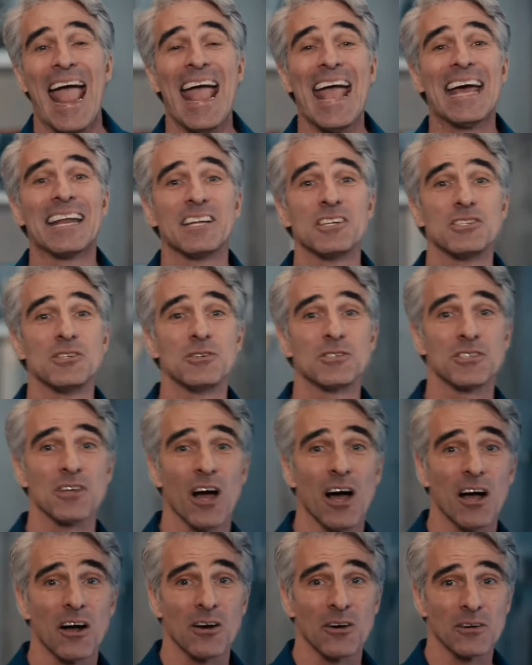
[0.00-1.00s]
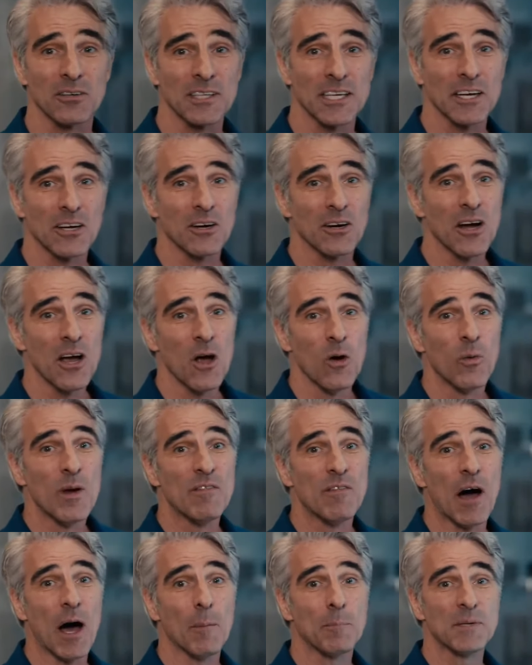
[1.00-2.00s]
And as you saw earlier,
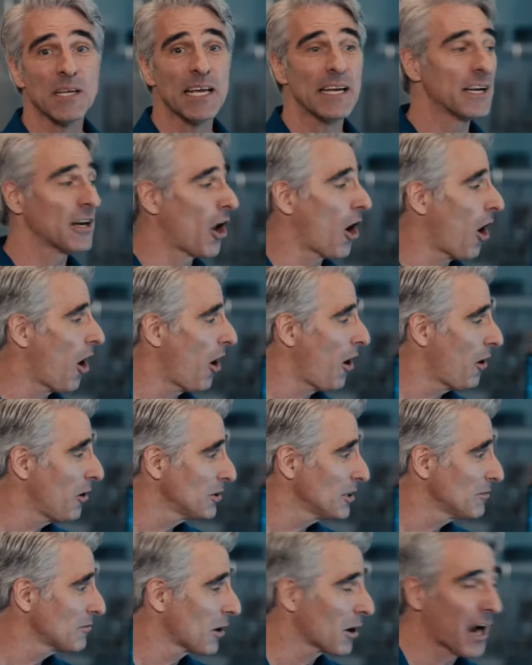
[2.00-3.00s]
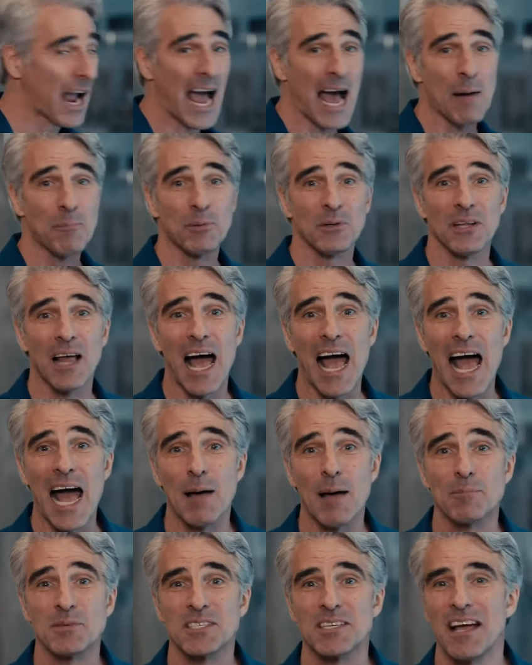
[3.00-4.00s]
we've updated all of our Apple
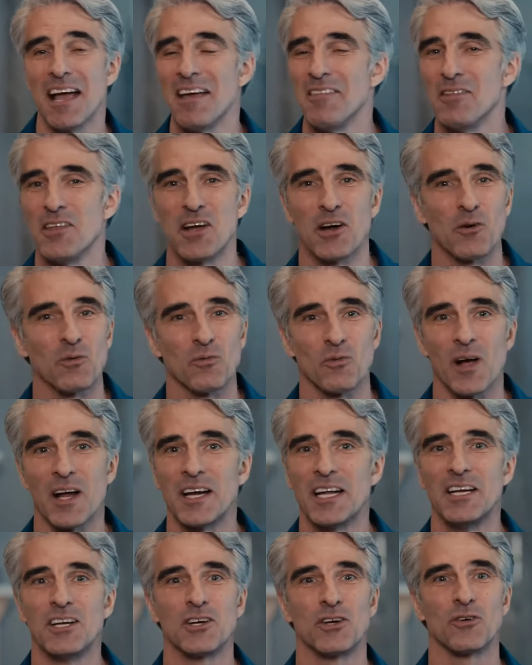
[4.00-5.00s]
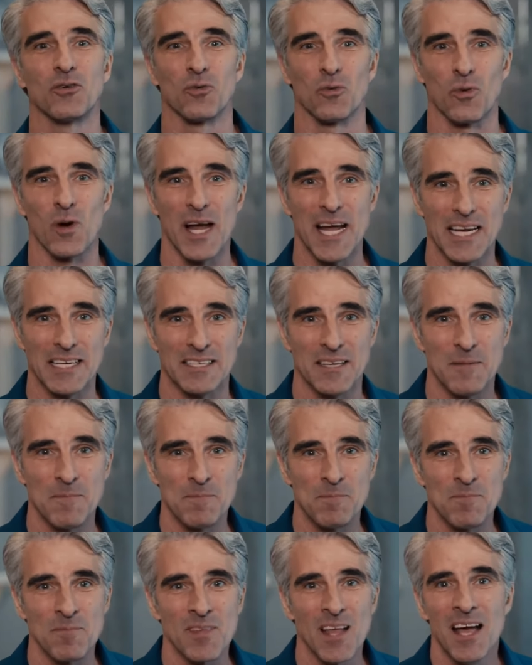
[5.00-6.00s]
apps and they're running great.
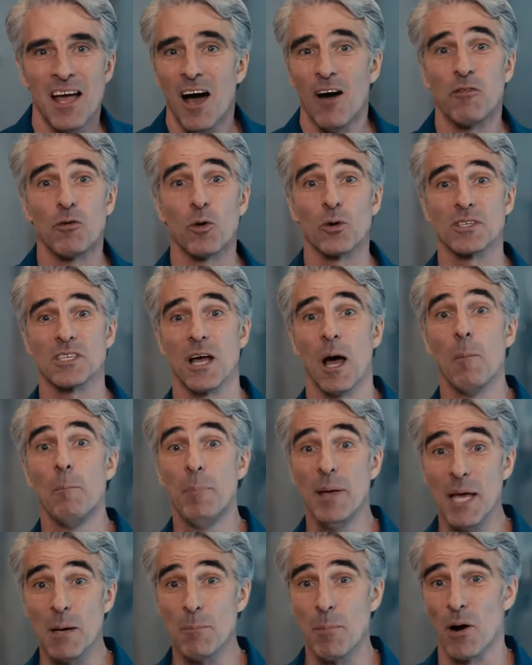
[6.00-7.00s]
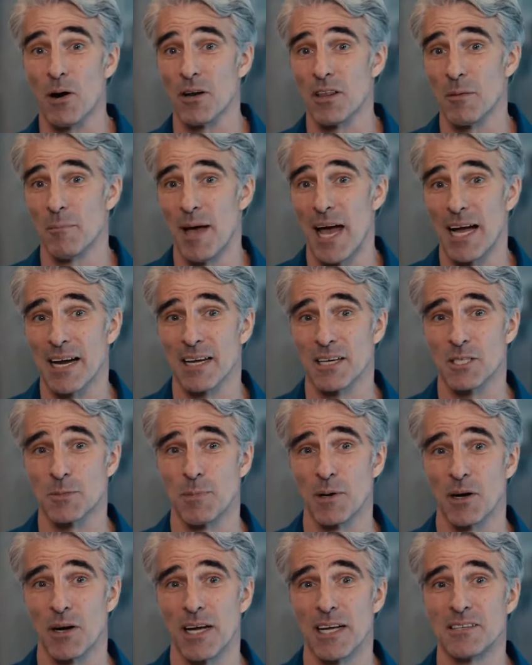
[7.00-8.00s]
Of course, a big part of the Mac
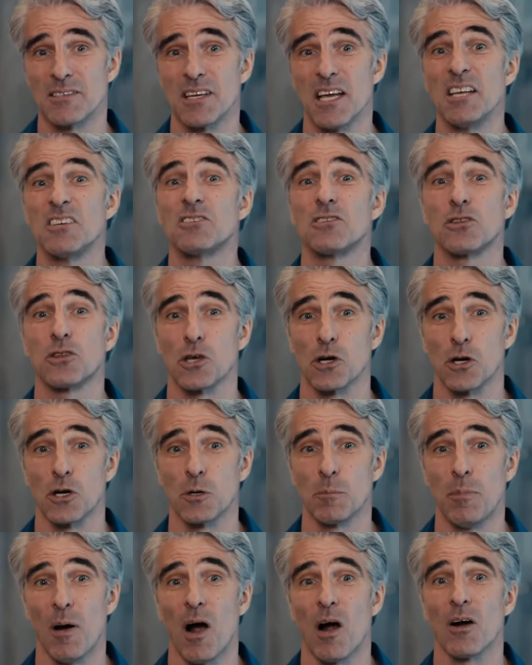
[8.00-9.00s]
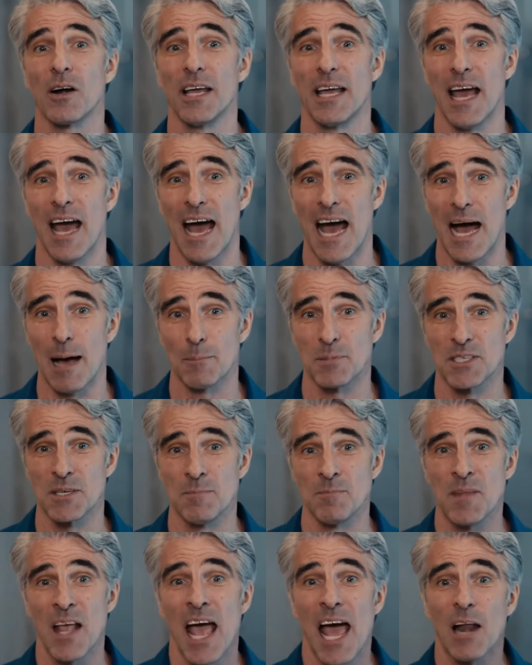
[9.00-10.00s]
experience is third party
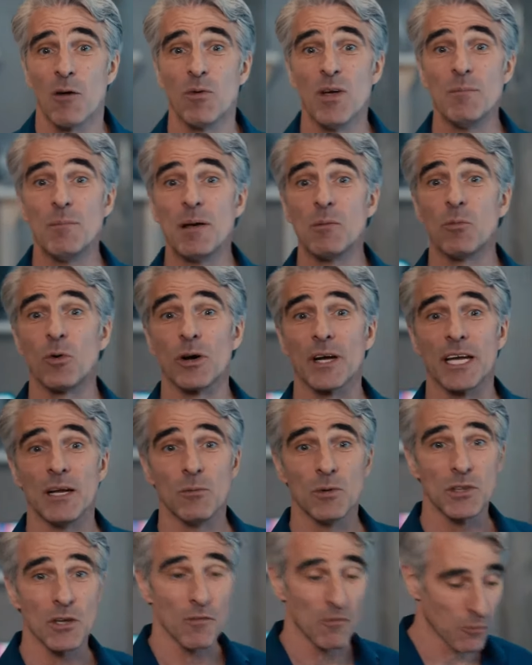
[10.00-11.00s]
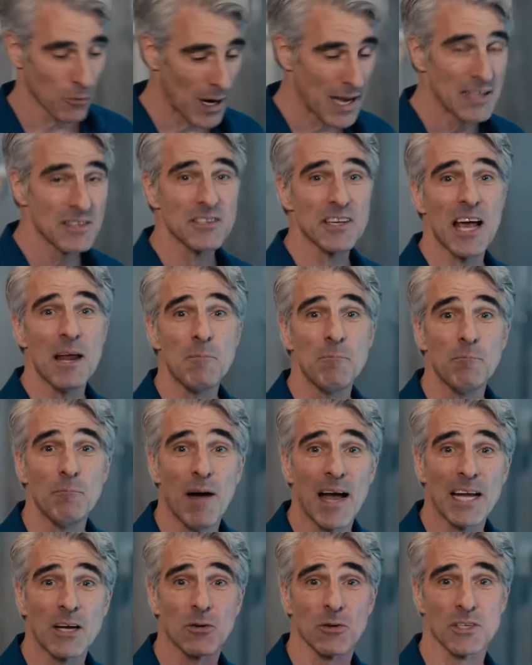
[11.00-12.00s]
apps. And we've been working with our friends at
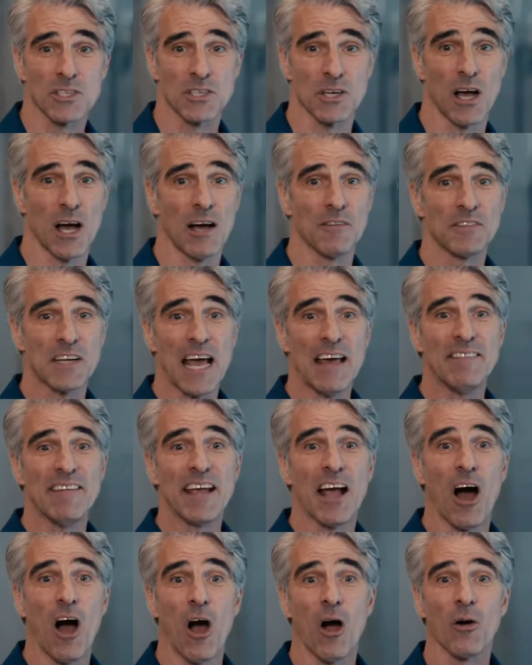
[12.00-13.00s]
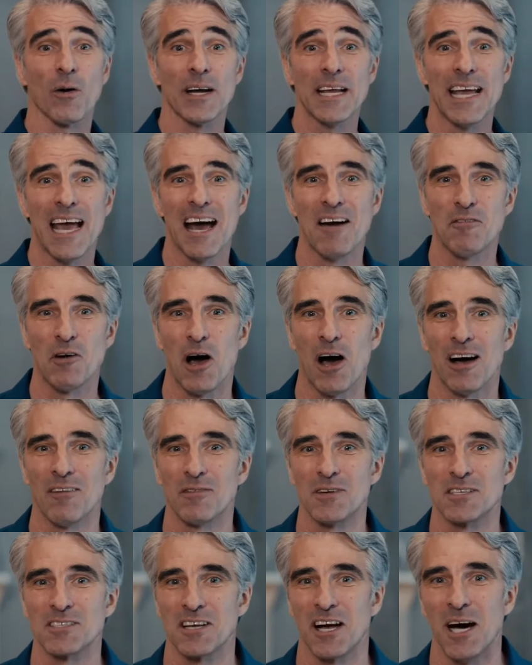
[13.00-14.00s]
Microsoft, and they already have
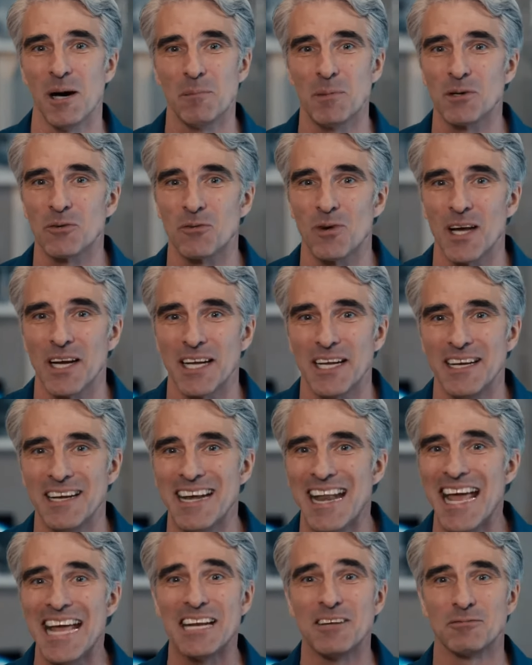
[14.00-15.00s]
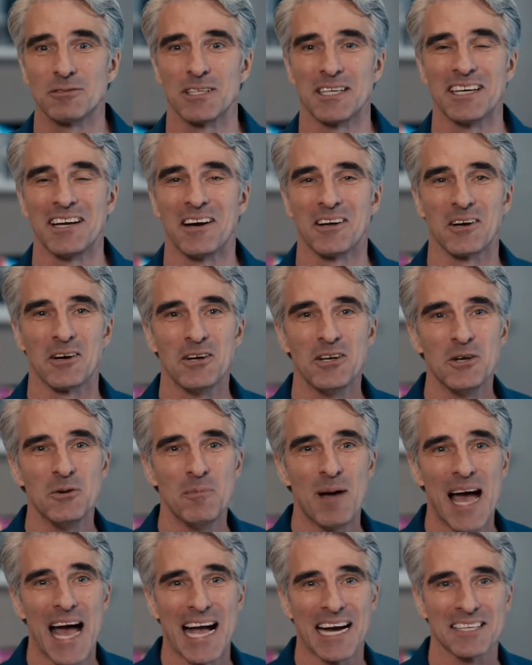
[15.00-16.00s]
Office up and running natively on our
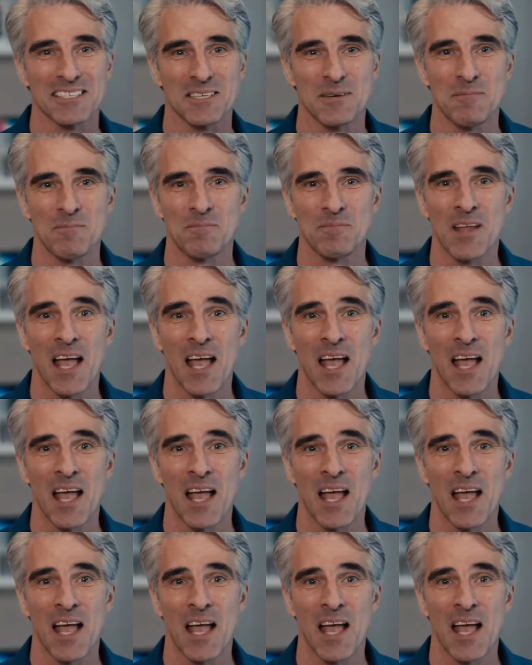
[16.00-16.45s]
new Macs.